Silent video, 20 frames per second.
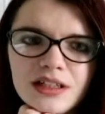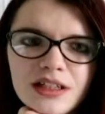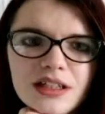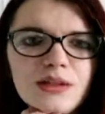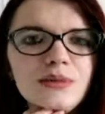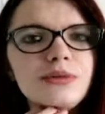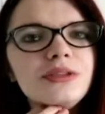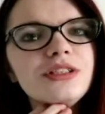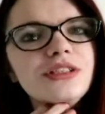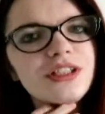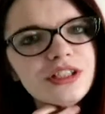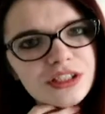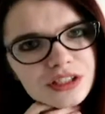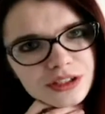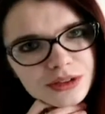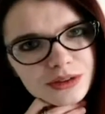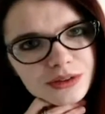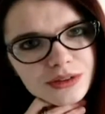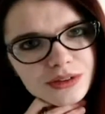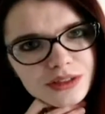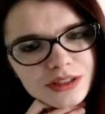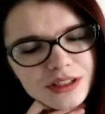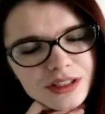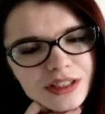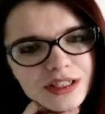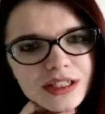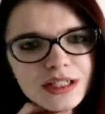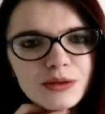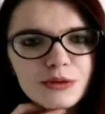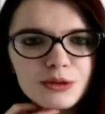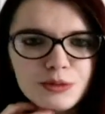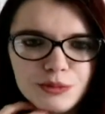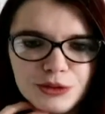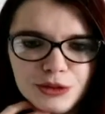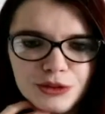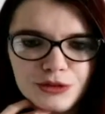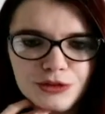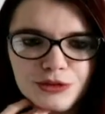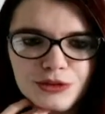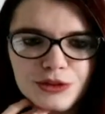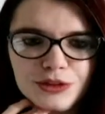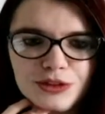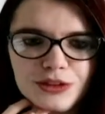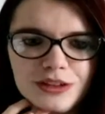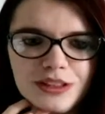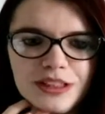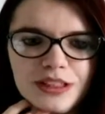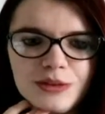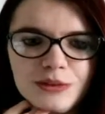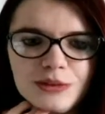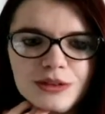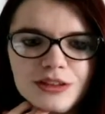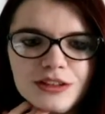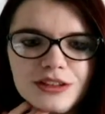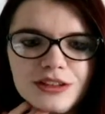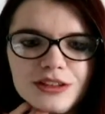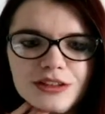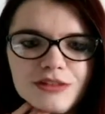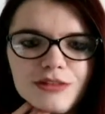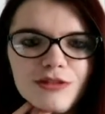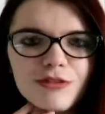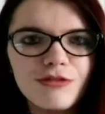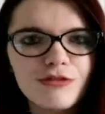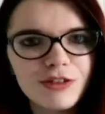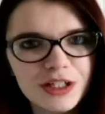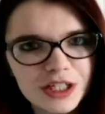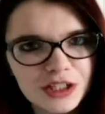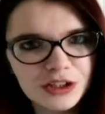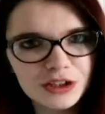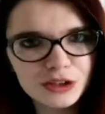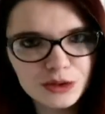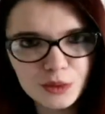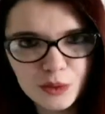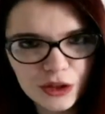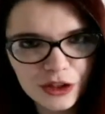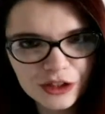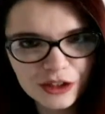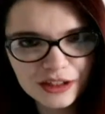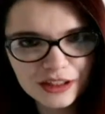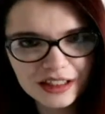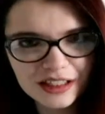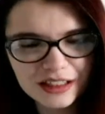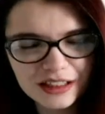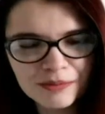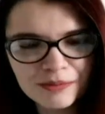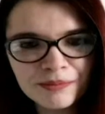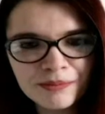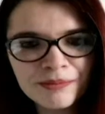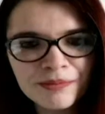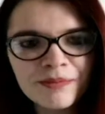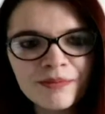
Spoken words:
it was cute. It was beautiful, it was feels worthy,